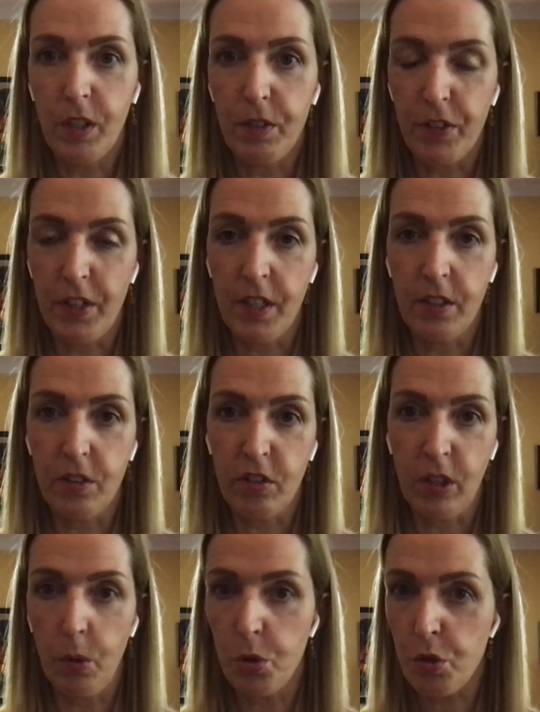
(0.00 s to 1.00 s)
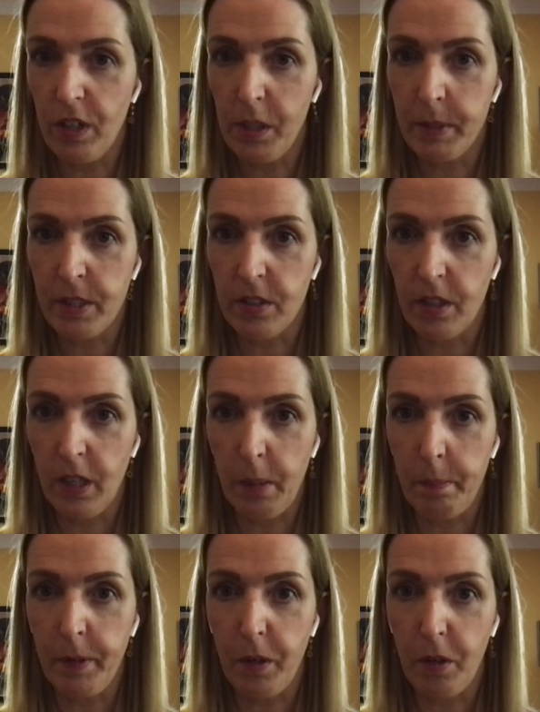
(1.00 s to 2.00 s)
only for the non-disclosure element
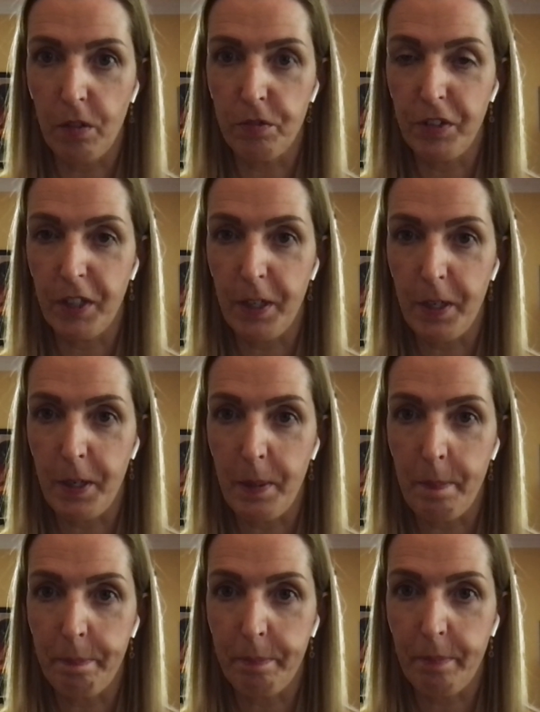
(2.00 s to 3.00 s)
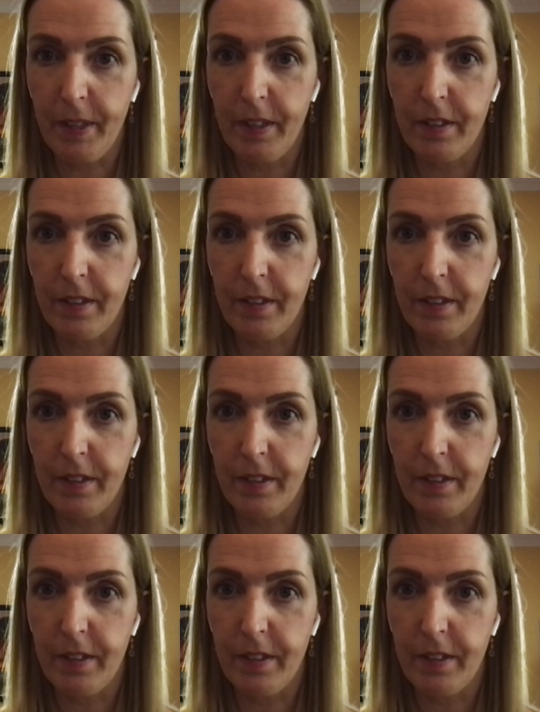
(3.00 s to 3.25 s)
of the